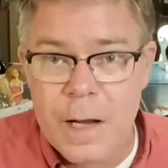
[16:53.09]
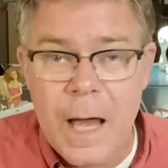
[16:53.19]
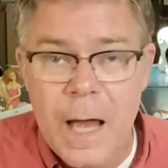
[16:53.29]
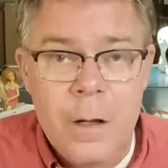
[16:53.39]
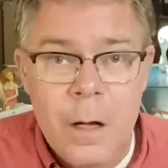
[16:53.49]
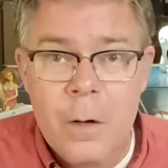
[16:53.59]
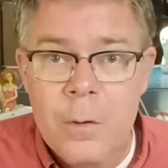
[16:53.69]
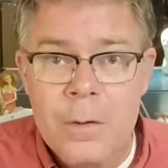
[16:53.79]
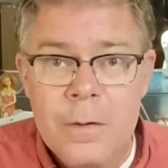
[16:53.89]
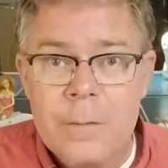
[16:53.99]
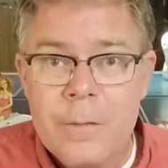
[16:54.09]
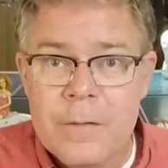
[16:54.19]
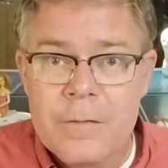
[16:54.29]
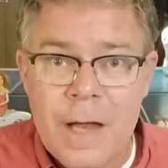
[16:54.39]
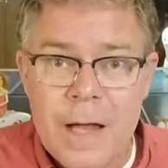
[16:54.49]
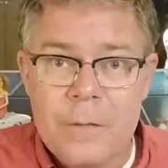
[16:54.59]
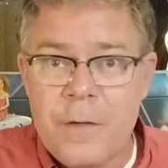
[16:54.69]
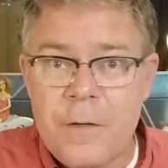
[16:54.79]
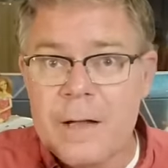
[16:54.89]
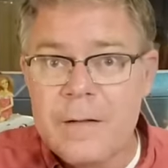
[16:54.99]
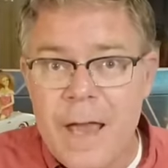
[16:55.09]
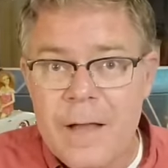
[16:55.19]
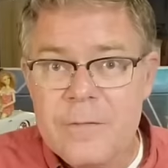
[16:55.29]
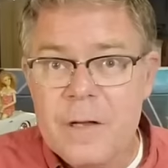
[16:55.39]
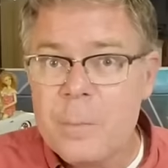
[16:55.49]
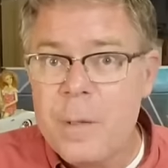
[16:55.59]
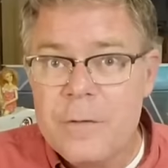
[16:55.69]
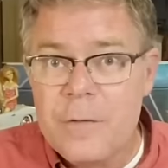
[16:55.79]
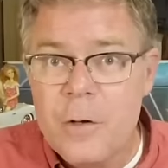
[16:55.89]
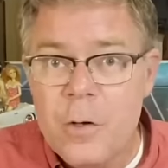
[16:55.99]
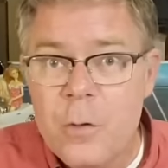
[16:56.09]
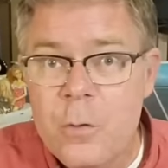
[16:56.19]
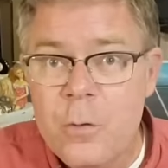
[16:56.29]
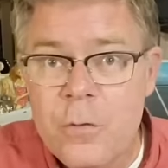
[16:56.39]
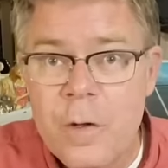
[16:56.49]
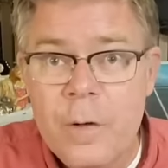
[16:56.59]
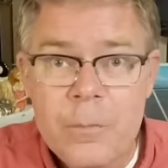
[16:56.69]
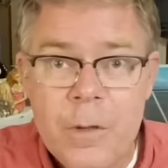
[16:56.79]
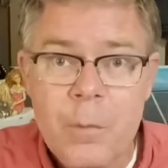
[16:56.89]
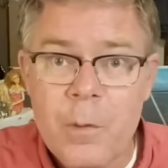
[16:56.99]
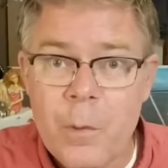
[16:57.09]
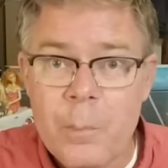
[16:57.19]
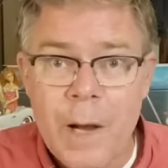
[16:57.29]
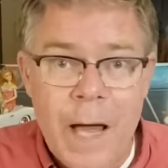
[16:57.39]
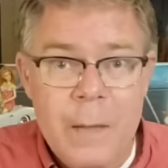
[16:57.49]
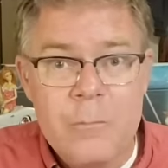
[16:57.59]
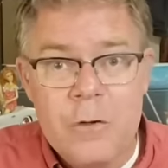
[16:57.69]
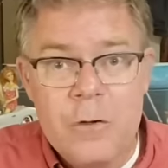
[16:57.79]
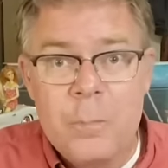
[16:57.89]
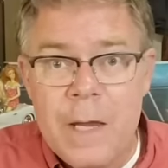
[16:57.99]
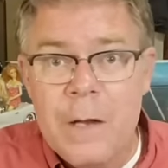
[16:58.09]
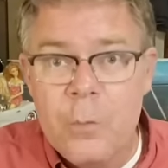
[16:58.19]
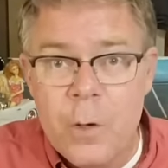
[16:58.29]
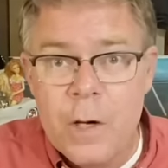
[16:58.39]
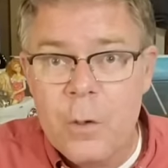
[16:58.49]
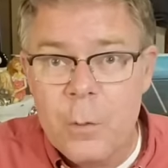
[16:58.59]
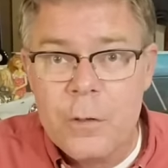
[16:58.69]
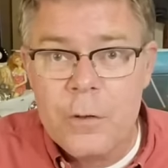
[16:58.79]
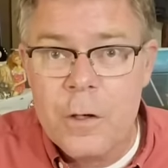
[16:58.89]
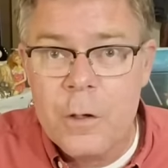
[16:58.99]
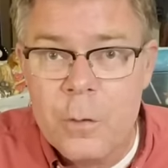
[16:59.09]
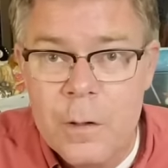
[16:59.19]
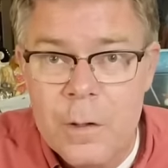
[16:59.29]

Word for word: I know that's not a fantastic piece of news that we want, but I'm just being real with you.